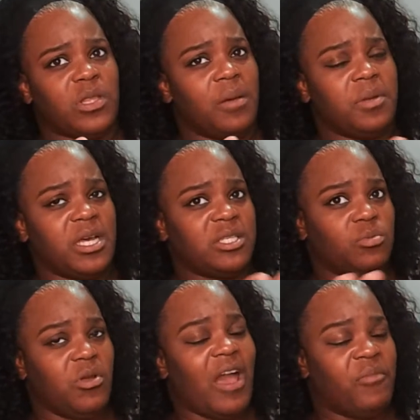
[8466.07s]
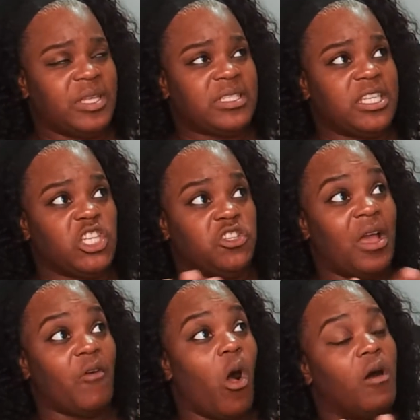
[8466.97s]
them, because when you have business edition, you
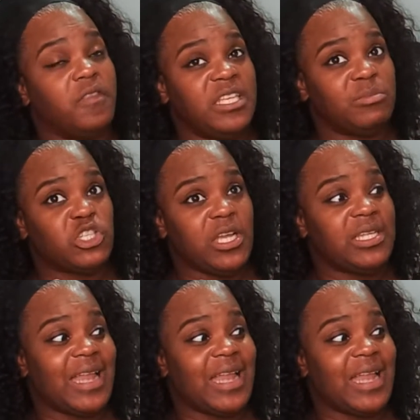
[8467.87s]
have all these machines,